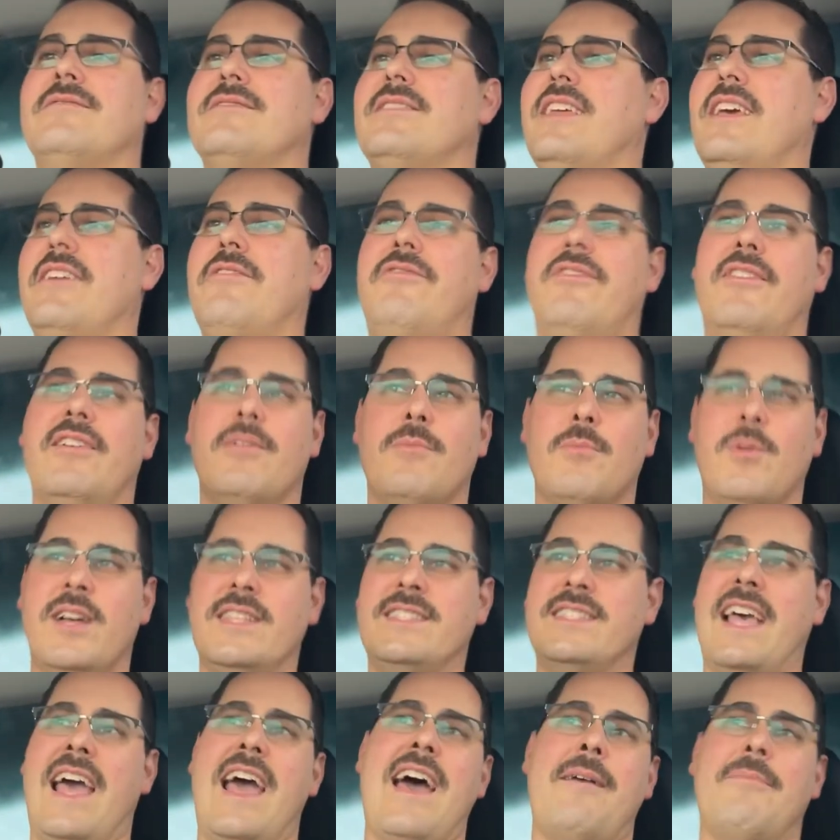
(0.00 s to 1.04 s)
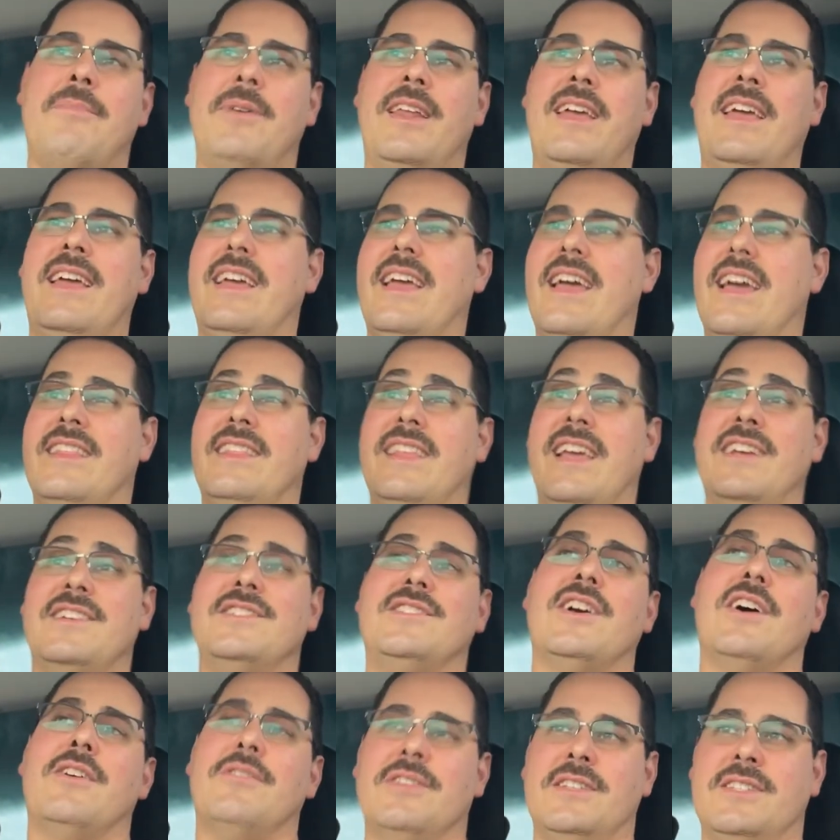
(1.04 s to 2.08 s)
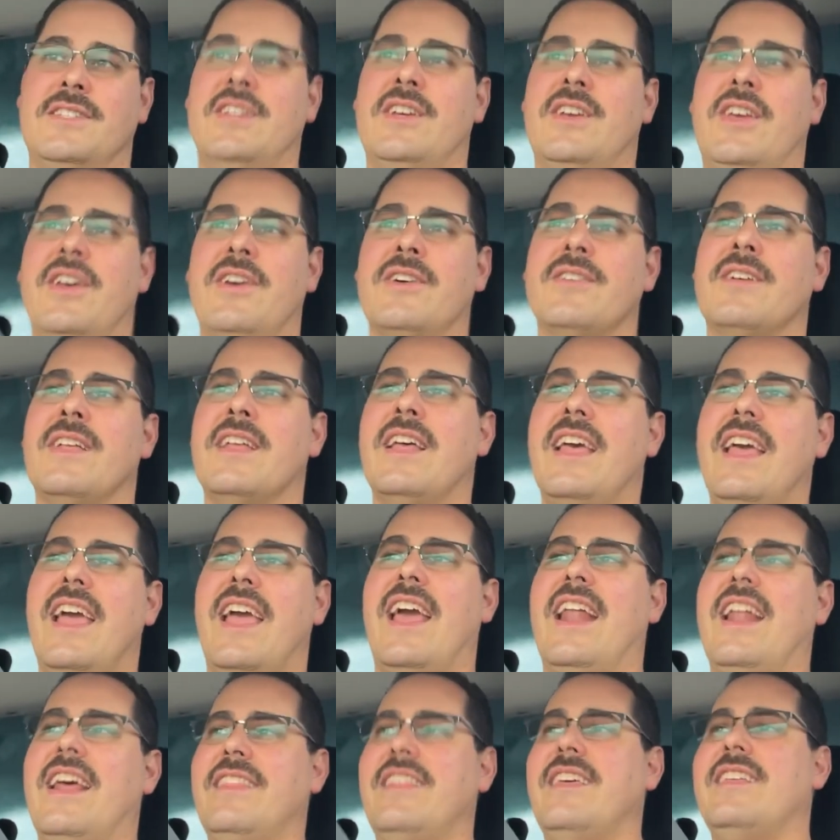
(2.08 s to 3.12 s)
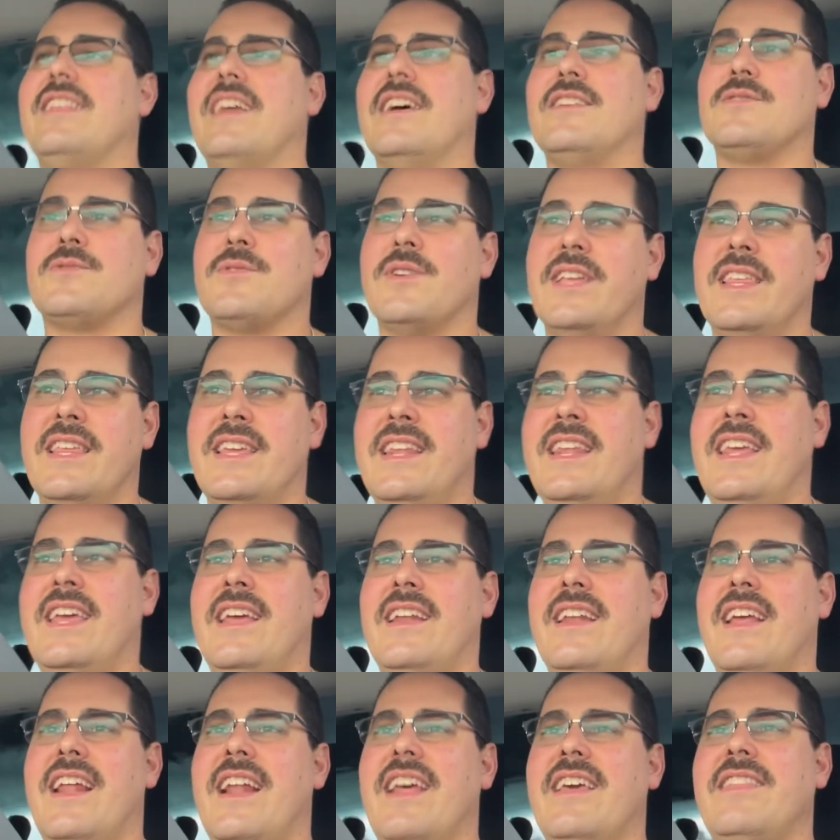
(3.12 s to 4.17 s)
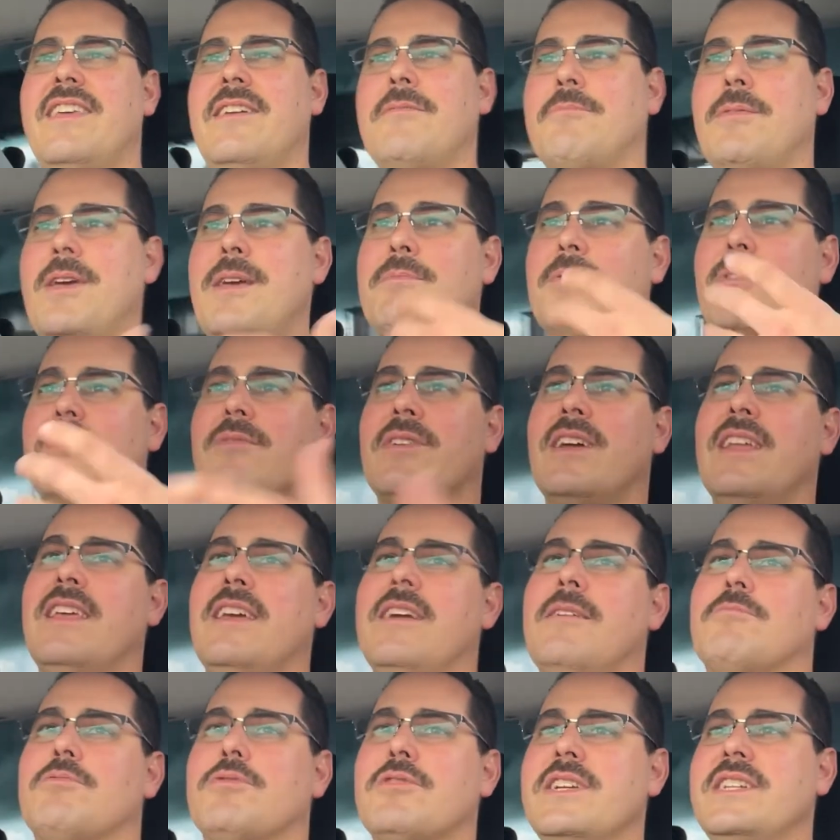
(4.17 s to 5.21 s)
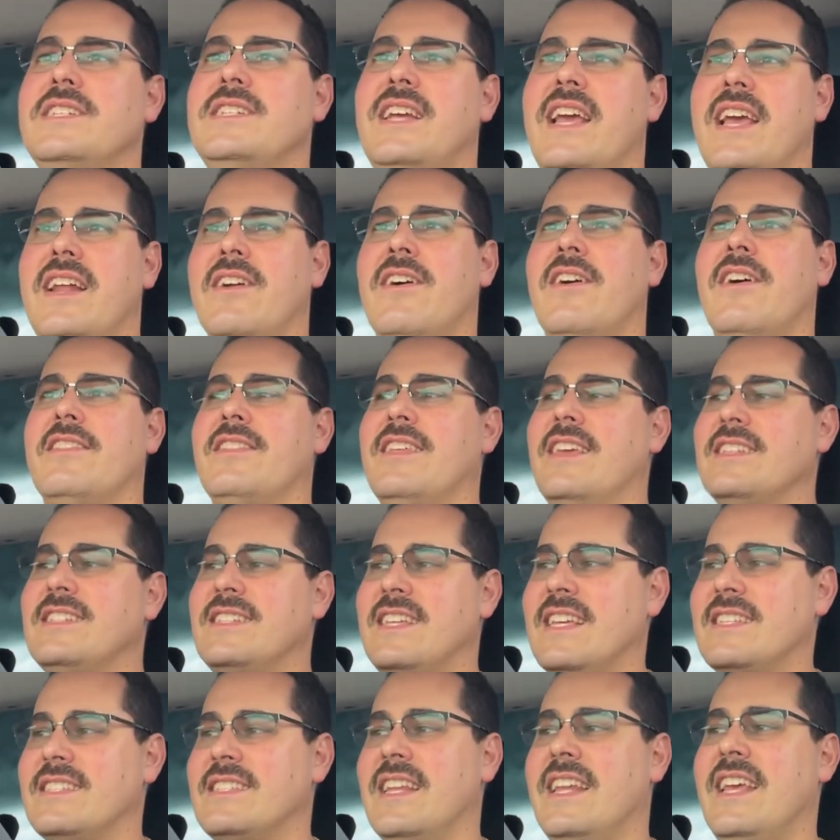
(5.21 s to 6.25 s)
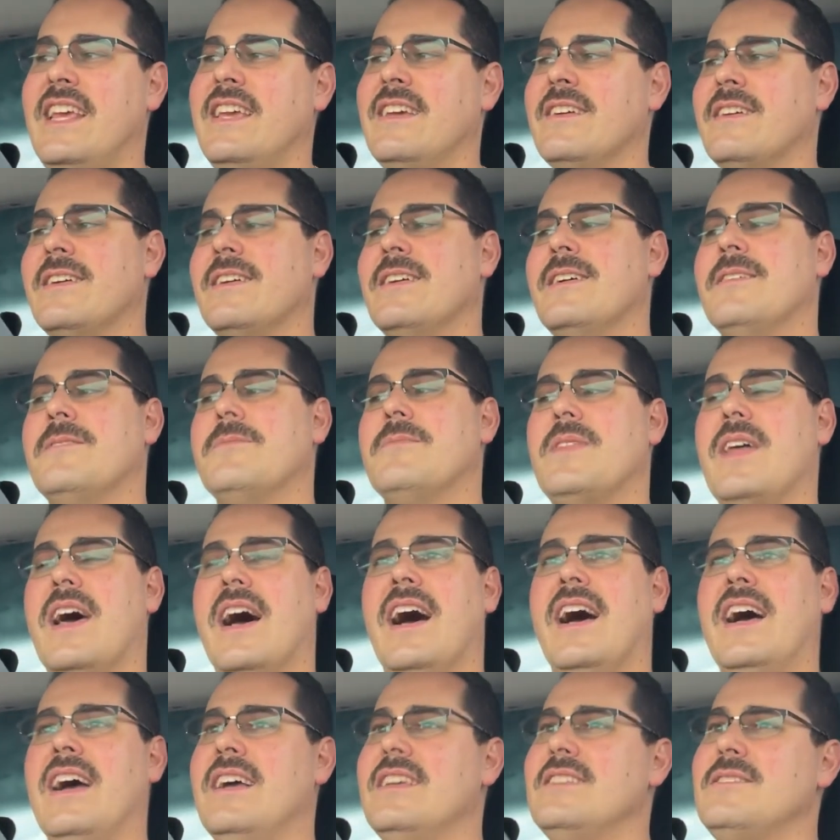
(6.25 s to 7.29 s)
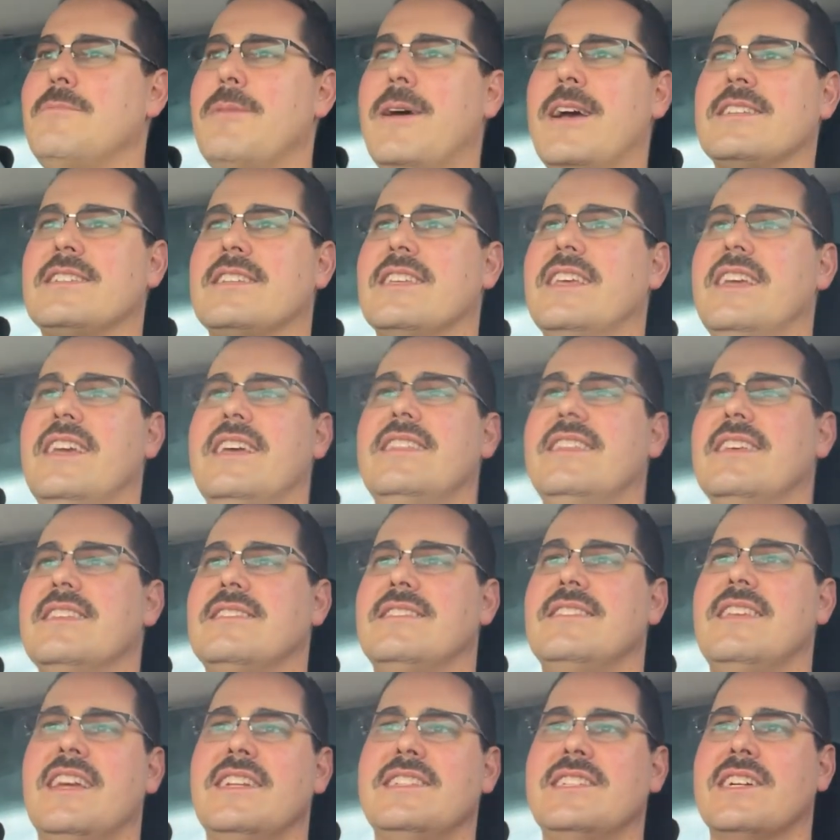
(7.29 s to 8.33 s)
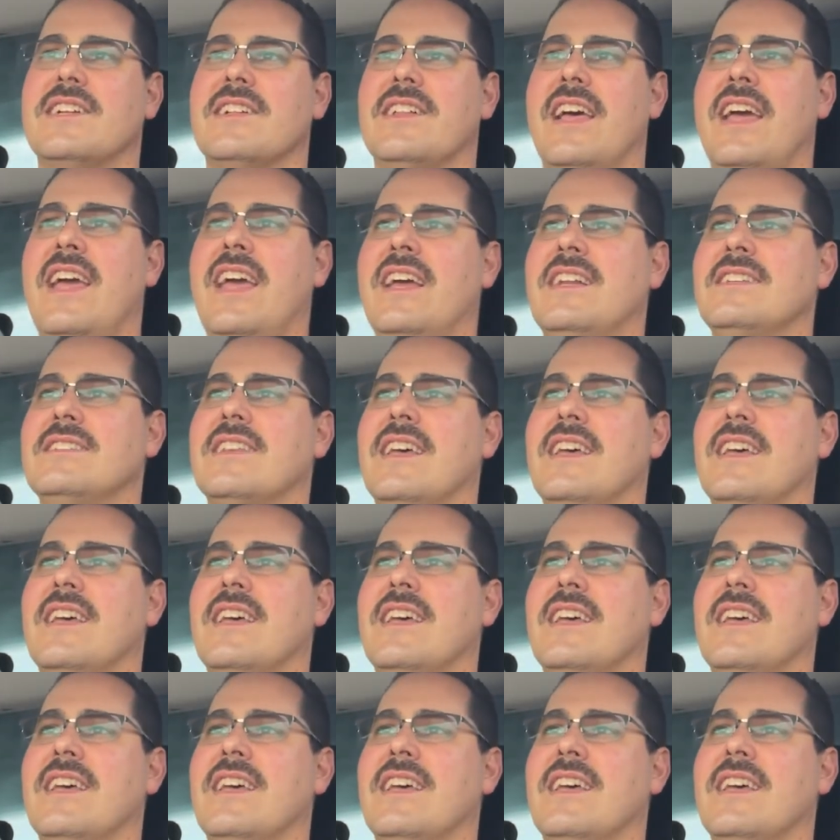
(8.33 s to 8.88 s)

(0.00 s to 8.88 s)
They film what's happening and they show it to you. And I think that's really neat. And I think people really appreciate authenticity, especially in this digital age.